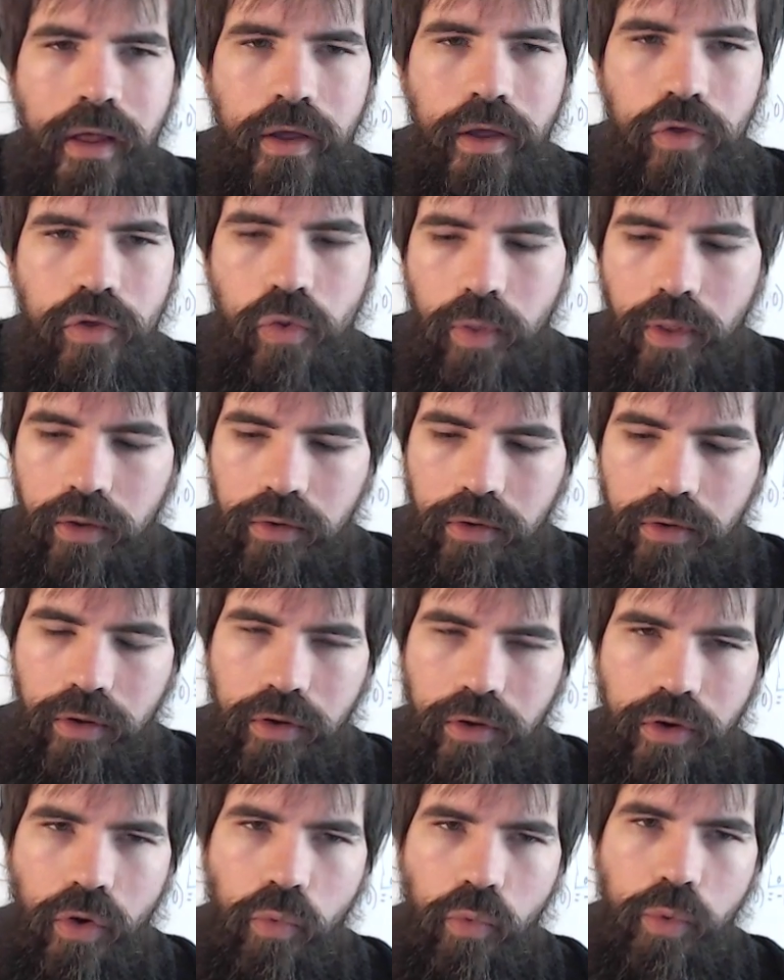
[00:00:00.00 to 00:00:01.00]
so that
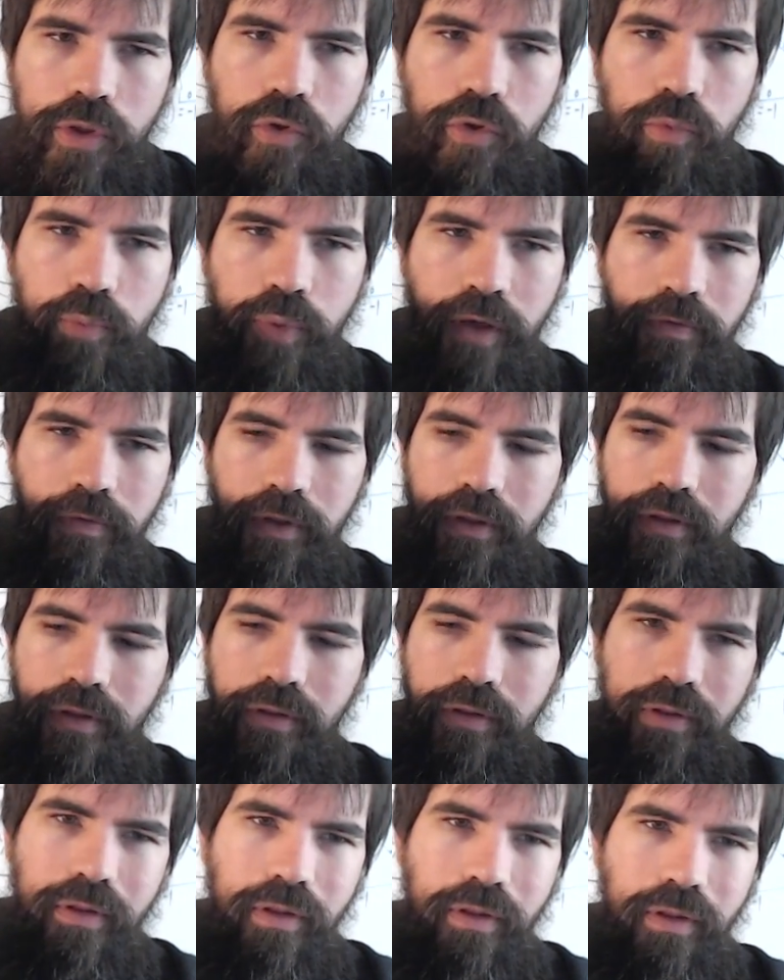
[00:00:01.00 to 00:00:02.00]
when you pivot
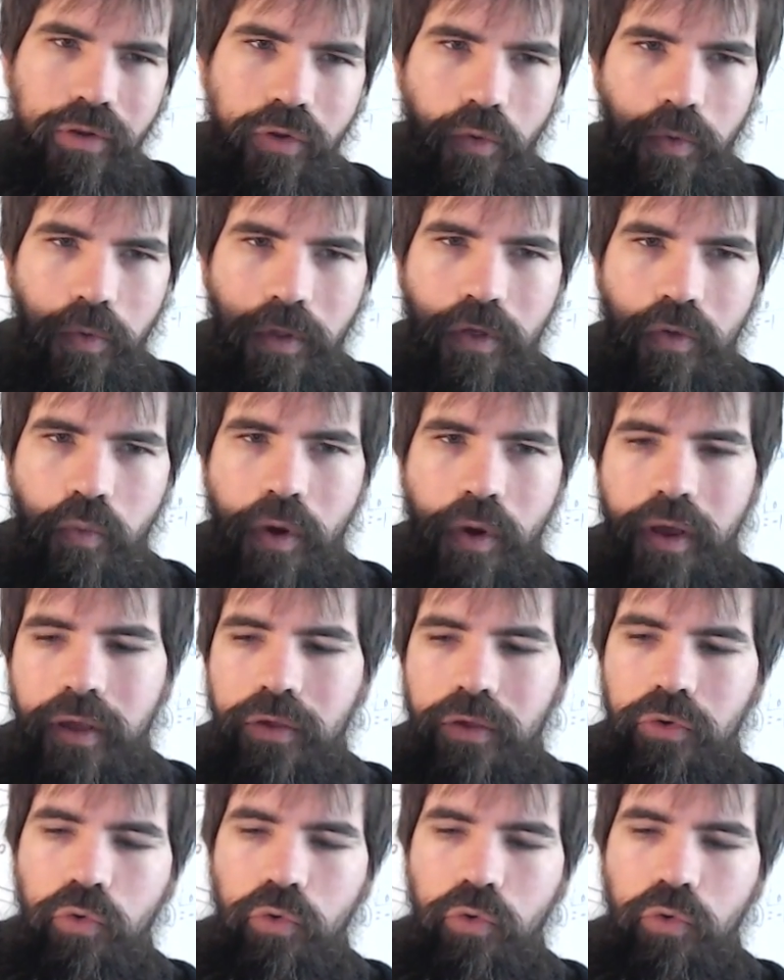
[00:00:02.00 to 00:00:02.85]
this way,